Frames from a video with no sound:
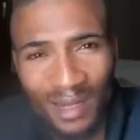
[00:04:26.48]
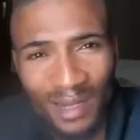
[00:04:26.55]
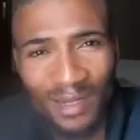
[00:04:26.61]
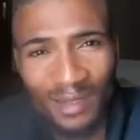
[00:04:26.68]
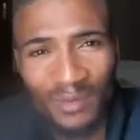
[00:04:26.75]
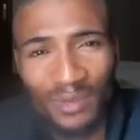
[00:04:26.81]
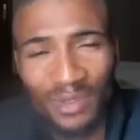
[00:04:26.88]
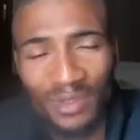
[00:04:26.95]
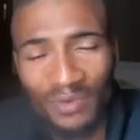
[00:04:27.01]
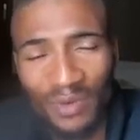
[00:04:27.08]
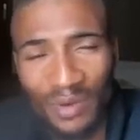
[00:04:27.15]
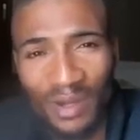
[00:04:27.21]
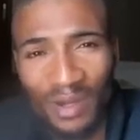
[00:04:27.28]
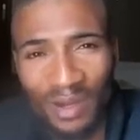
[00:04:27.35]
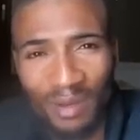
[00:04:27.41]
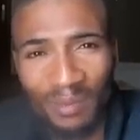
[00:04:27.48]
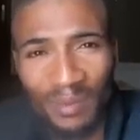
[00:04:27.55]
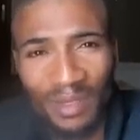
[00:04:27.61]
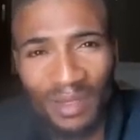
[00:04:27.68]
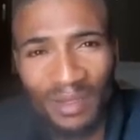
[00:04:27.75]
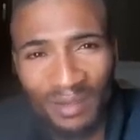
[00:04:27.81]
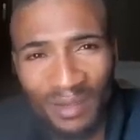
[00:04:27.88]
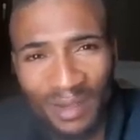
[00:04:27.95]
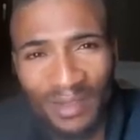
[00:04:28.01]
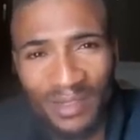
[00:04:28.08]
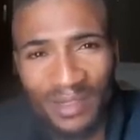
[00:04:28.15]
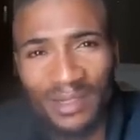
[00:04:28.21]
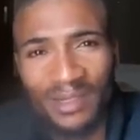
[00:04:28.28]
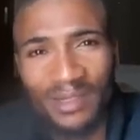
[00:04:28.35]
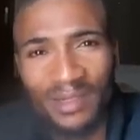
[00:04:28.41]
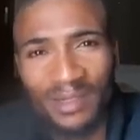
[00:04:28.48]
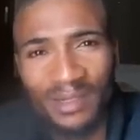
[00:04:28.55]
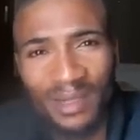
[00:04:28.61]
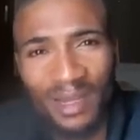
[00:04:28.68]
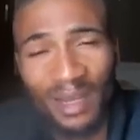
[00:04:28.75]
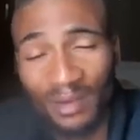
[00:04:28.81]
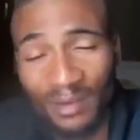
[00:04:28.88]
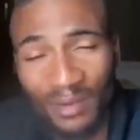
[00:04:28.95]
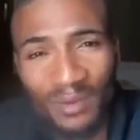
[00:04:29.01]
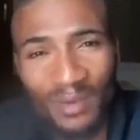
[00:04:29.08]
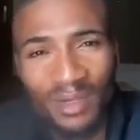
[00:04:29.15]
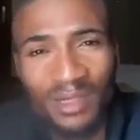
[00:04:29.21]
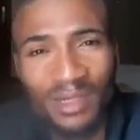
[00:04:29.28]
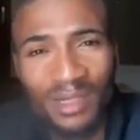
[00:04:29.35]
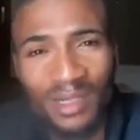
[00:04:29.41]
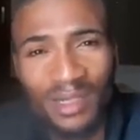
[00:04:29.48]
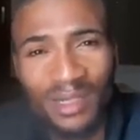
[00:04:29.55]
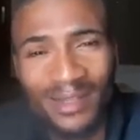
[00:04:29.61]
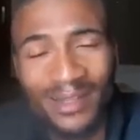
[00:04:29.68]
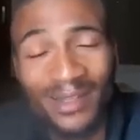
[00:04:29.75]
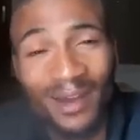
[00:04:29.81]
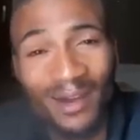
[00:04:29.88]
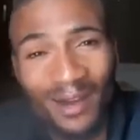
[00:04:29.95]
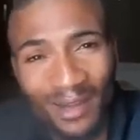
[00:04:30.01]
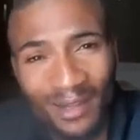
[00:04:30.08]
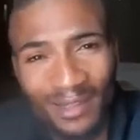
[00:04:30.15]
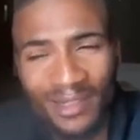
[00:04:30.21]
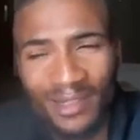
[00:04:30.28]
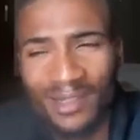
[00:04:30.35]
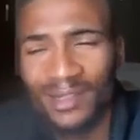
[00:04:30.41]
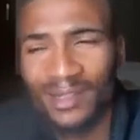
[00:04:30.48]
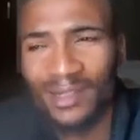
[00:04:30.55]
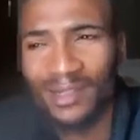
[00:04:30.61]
I was very happy, elated. And you know what? He asked